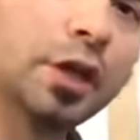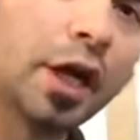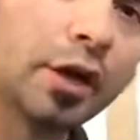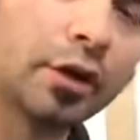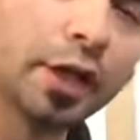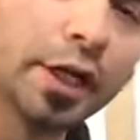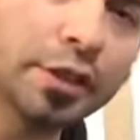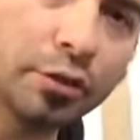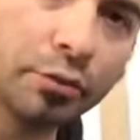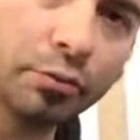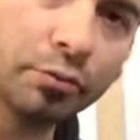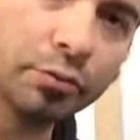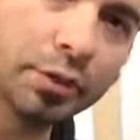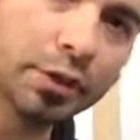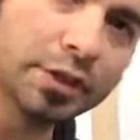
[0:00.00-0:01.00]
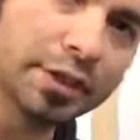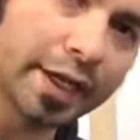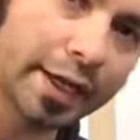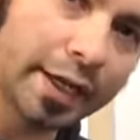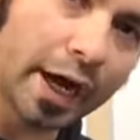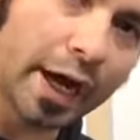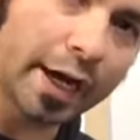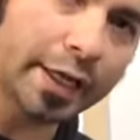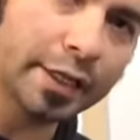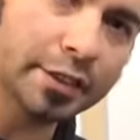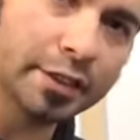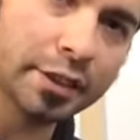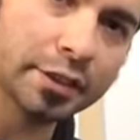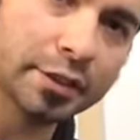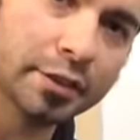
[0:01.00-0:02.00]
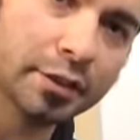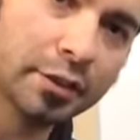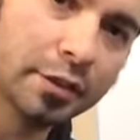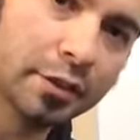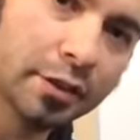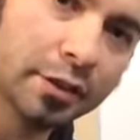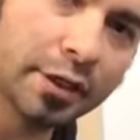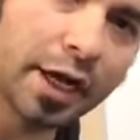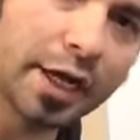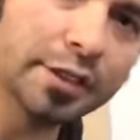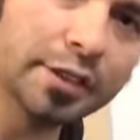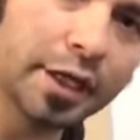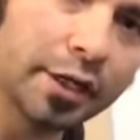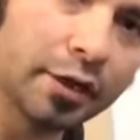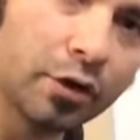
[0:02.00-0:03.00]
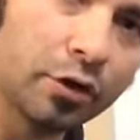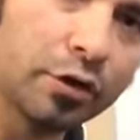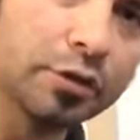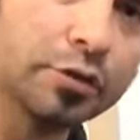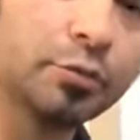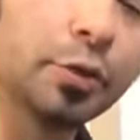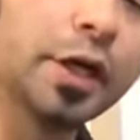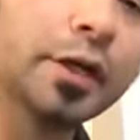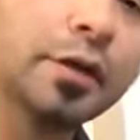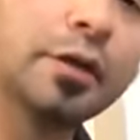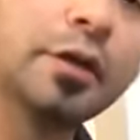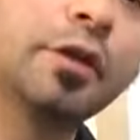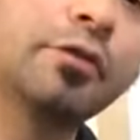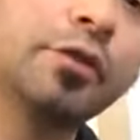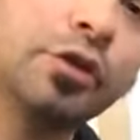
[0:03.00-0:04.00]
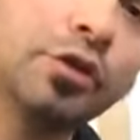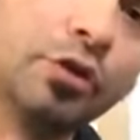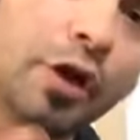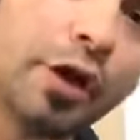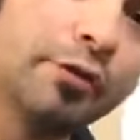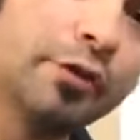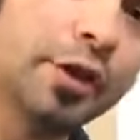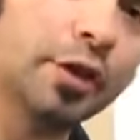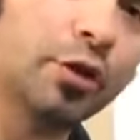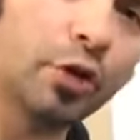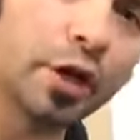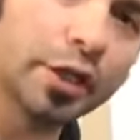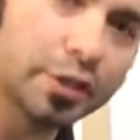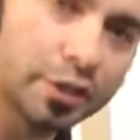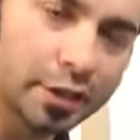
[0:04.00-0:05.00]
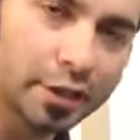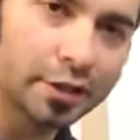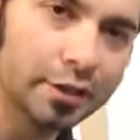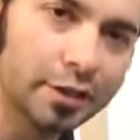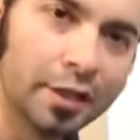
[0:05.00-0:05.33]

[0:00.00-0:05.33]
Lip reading: I don't like to say guys as guys and girls, but if you do have any question,